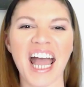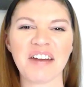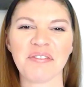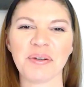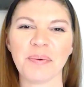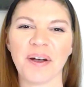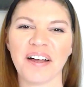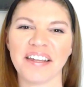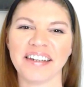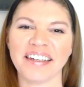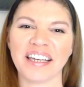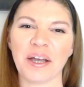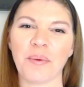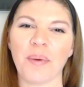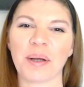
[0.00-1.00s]
Hi
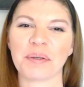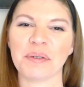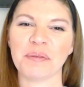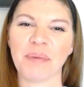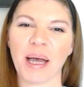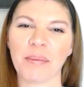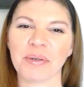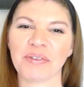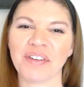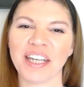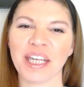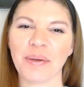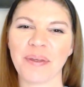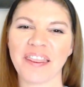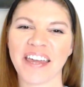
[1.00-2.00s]
everyone, welcome to Bible
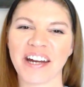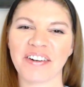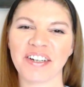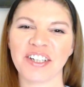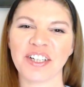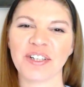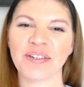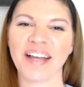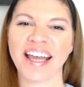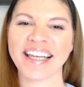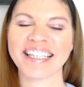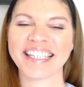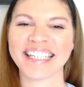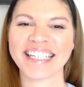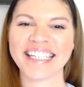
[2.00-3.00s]
Reading with Ariel.
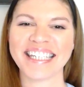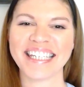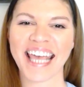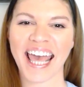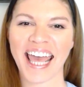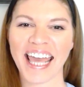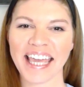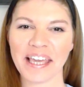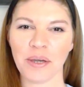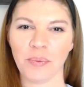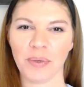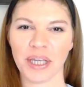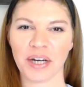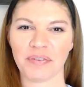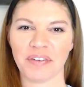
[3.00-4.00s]
Today
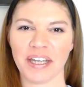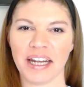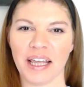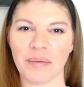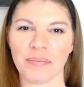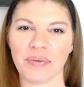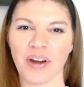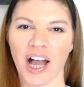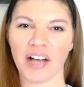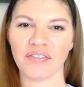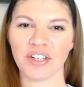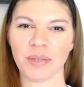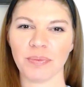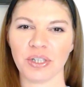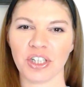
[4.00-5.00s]
we are reading
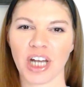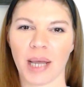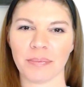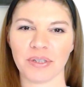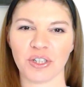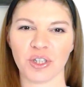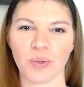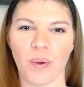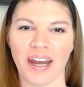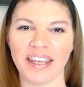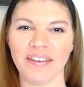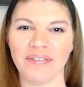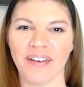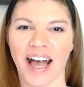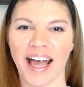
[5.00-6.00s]
Proverbs chapter
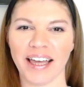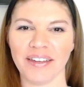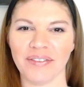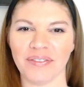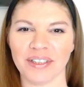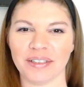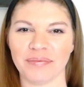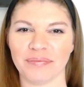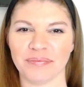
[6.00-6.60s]
25.